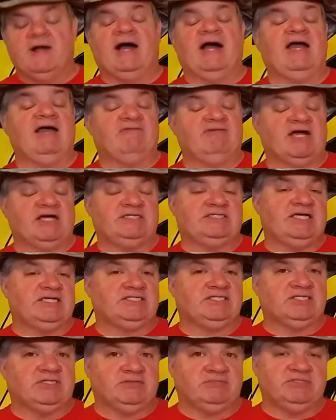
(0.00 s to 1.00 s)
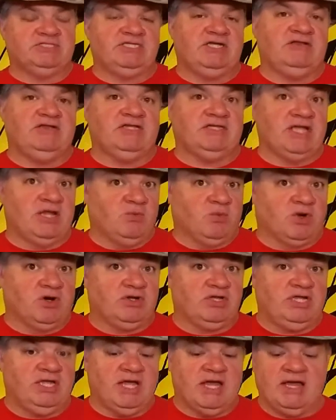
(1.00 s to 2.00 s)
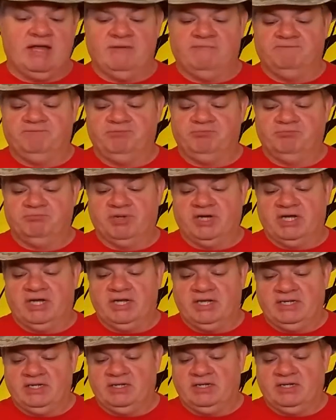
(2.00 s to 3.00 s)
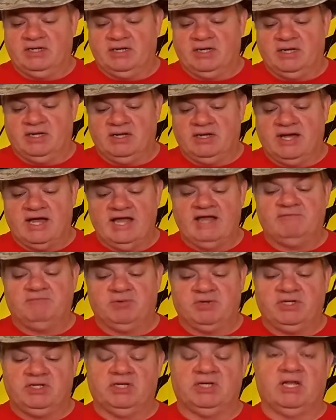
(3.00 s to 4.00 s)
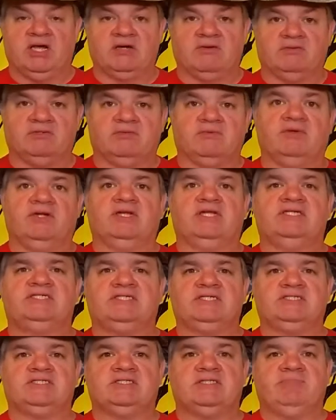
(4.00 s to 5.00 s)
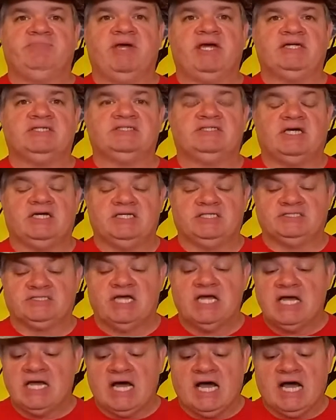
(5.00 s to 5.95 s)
I have not tested them to see that they work yet, but I have pretty good luck with the Realistics and the Panasonics.